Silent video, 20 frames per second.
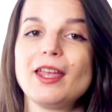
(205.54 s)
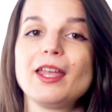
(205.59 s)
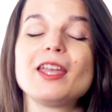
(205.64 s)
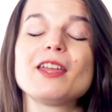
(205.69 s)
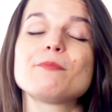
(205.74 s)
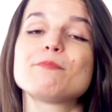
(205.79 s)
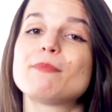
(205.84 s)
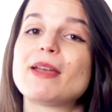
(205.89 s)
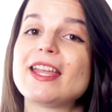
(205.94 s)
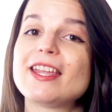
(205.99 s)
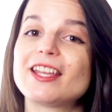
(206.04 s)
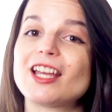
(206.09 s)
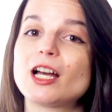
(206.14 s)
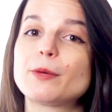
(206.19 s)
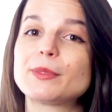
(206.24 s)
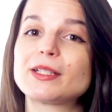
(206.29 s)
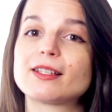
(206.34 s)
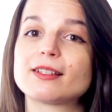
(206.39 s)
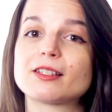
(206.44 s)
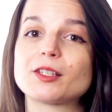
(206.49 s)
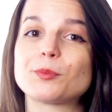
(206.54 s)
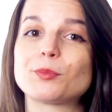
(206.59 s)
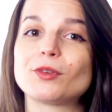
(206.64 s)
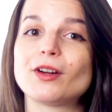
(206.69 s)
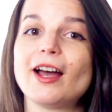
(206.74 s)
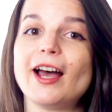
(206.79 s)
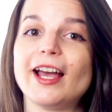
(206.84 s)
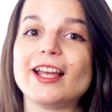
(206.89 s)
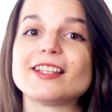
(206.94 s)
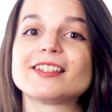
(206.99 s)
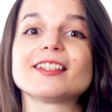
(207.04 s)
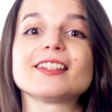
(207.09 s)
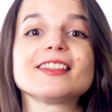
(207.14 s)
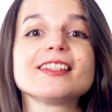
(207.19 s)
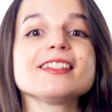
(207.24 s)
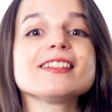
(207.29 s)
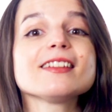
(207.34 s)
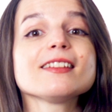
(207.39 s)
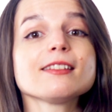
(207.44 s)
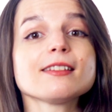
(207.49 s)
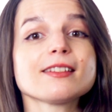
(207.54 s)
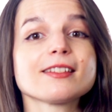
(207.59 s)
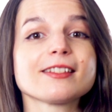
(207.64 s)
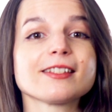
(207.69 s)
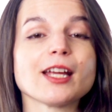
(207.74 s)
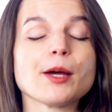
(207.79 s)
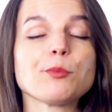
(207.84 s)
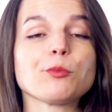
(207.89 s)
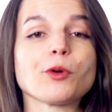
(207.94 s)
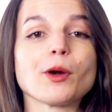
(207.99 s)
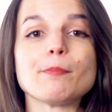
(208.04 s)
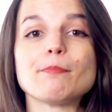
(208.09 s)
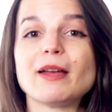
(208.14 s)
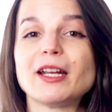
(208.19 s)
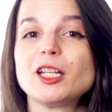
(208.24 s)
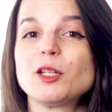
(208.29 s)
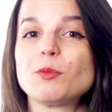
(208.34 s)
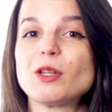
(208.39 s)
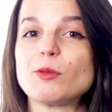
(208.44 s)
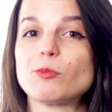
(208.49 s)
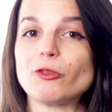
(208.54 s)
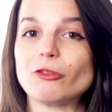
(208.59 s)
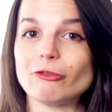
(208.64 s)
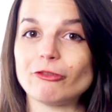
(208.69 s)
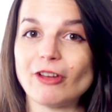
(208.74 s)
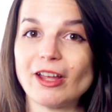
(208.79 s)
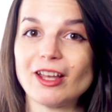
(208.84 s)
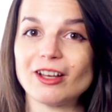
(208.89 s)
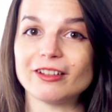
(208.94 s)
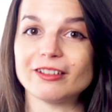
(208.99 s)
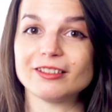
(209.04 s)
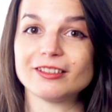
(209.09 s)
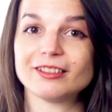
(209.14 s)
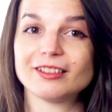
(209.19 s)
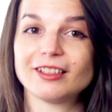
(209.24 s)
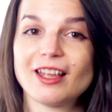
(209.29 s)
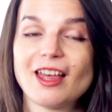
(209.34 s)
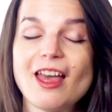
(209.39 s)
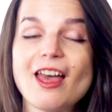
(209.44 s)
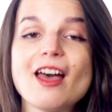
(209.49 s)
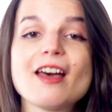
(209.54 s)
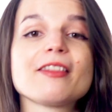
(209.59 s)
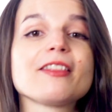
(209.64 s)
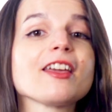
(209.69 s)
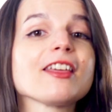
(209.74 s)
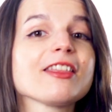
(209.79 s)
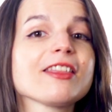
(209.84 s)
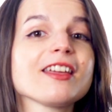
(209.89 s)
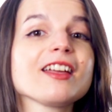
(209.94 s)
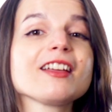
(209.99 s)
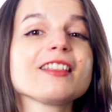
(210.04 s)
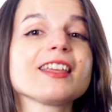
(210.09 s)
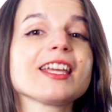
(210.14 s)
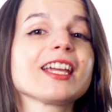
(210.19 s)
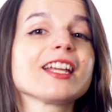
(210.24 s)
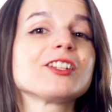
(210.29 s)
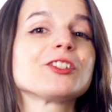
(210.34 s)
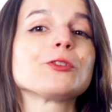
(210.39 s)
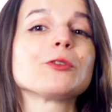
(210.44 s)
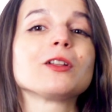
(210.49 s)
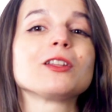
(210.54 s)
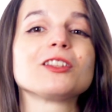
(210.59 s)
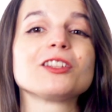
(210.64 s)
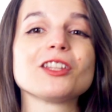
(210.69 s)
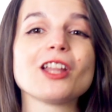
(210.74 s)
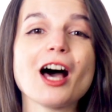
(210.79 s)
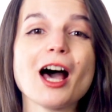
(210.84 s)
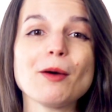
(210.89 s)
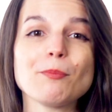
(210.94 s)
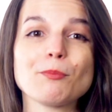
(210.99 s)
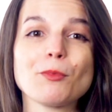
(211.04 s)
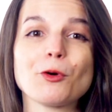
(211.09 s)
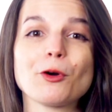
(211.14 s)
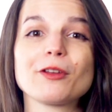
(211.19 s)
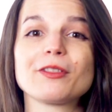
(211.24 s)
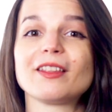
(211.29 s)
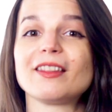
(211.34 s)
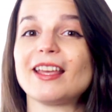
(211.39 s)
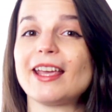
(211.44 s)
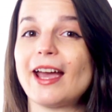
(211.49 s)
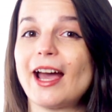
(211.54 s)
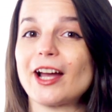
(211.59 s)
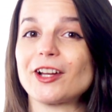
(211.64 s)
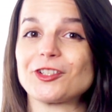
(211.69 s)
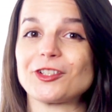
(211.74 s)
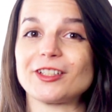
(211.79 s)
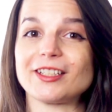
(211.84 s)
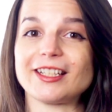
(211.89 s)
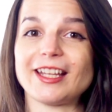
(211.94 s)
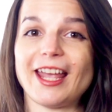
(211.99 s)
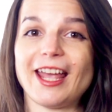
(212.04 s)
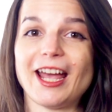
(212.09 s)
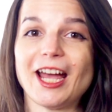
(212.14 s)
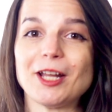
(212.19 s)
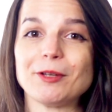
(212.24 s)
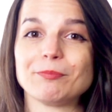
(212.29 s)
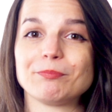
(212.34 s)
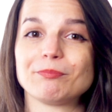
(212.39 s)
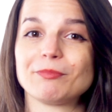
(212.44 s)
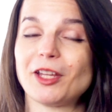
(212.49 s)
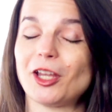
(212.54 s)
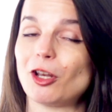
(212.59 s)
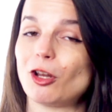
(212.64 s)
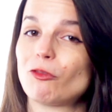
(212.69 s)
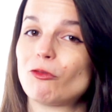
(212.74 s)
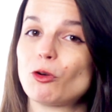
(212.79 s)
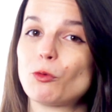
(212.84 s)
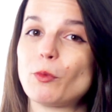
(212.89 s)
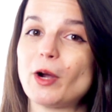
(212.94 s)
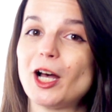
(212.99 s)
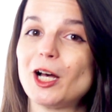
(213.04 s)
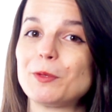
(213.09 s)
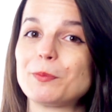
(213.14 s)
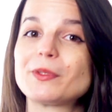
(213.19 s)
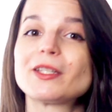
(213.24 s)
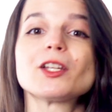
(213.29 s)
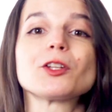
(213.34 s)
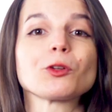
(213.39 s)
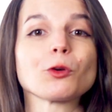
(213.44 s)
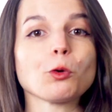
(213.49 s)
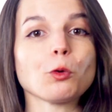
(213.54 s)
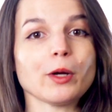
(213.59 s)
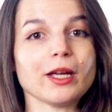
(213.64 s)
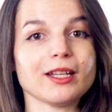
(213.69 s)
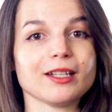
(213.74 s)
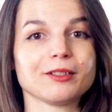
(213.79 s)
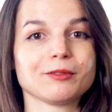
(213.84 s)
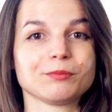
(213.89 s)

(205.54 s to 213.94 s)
It may come as a surprise that this is a step where many people fail. They think they can do a lot more than they actually can, get overwhelmed, and quit.